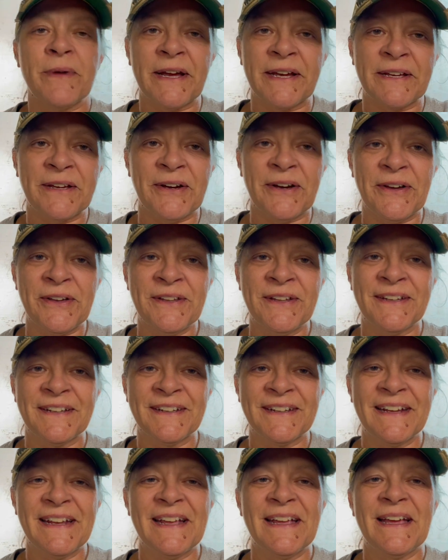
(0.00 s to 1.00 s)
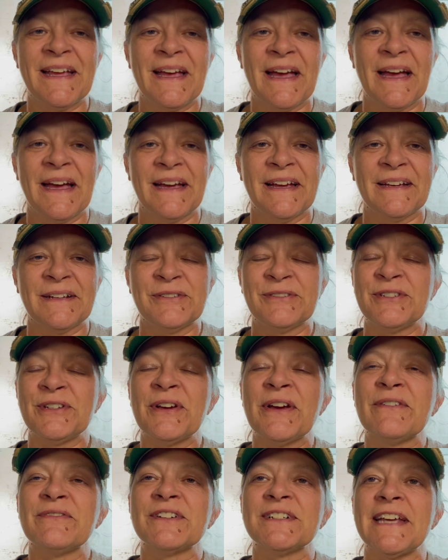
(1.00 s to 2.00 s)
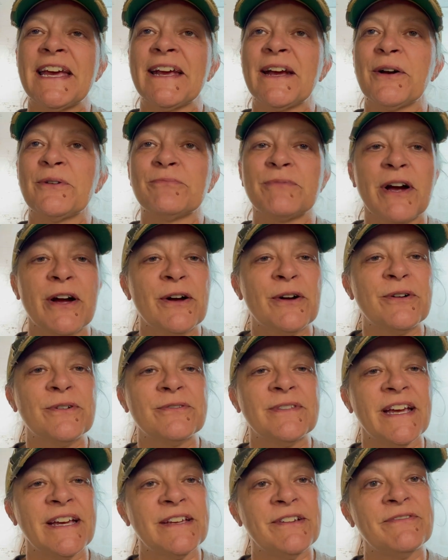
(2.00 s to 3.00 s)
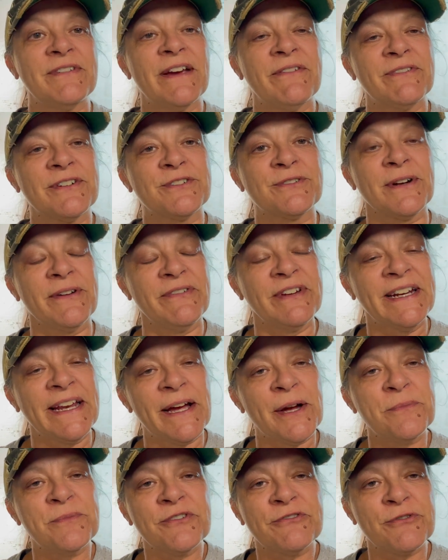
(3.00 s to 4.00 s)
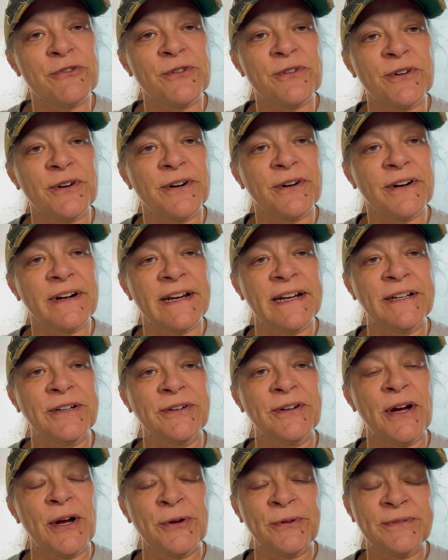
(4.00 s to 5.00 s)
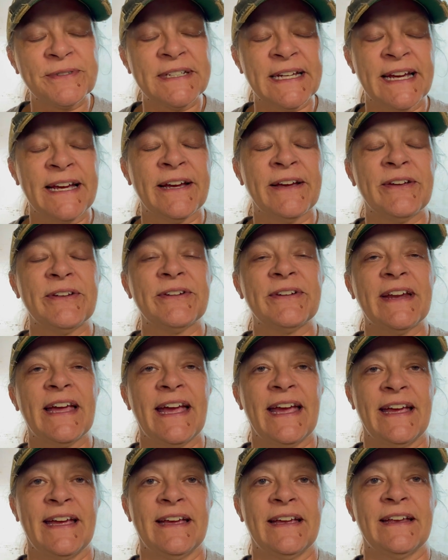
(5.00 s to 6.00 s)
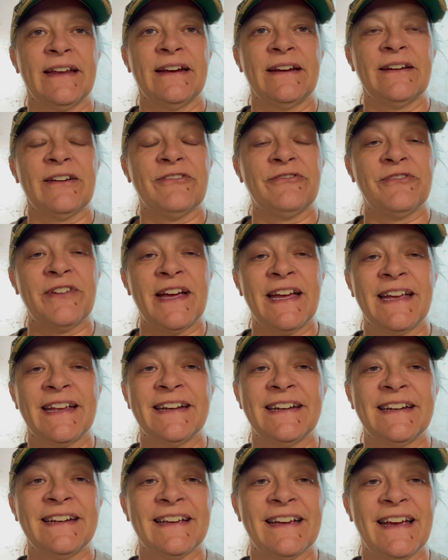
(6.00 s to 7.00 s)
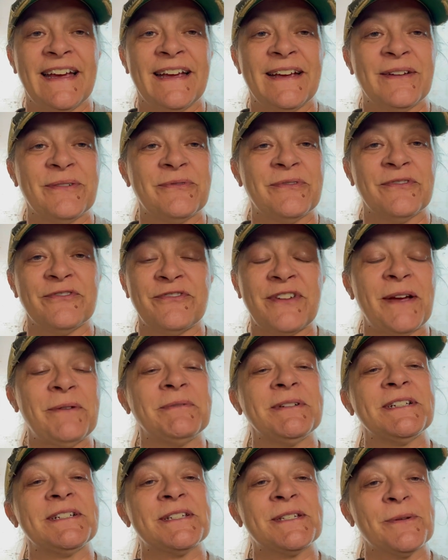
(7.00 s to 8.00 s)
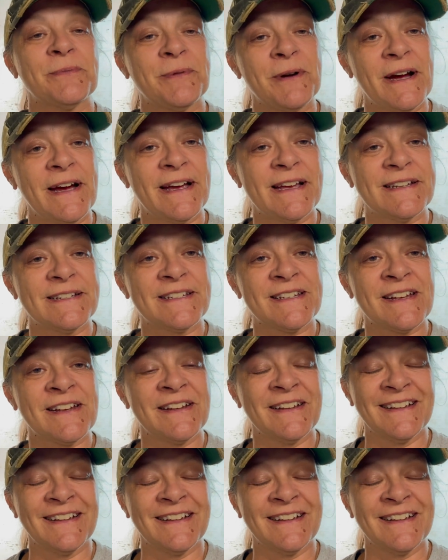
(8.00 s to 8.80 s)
back, y'all. Do you ever take a road that you've never driven down before in your own town and find a fabulous surprise?